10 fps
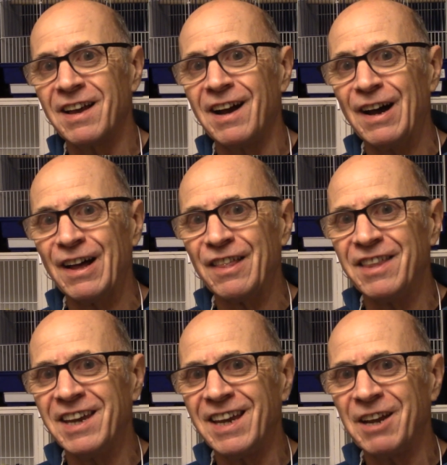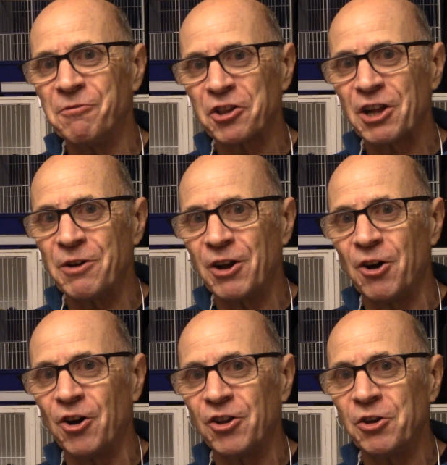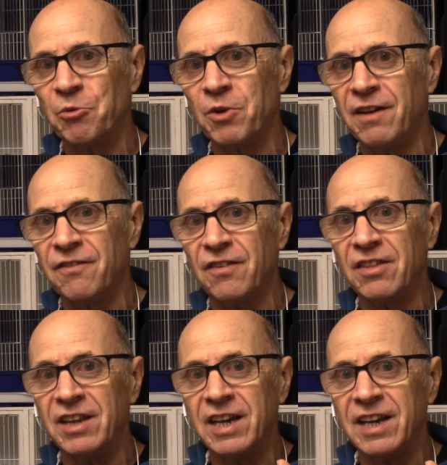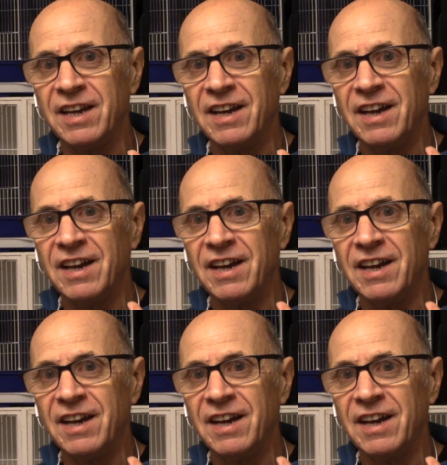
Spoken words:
what's going on with the